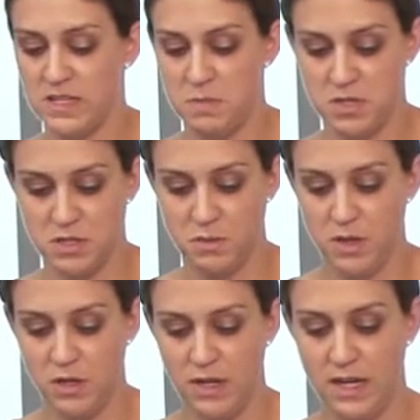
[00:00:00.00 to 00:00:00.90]
especially
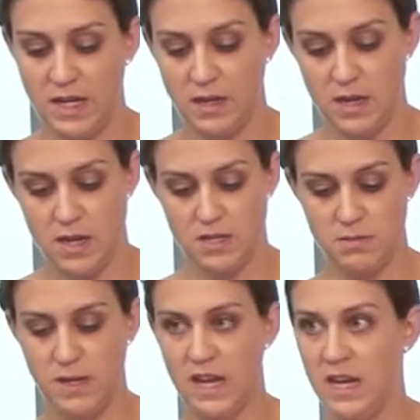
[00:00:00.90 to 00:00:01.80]
when you're getting
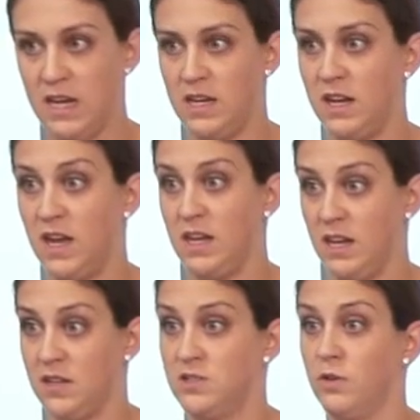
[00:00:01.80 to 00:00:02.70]
to be 80,
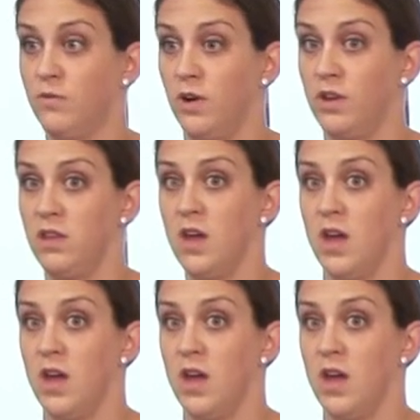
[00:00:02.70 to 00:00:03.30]
90, and so forth.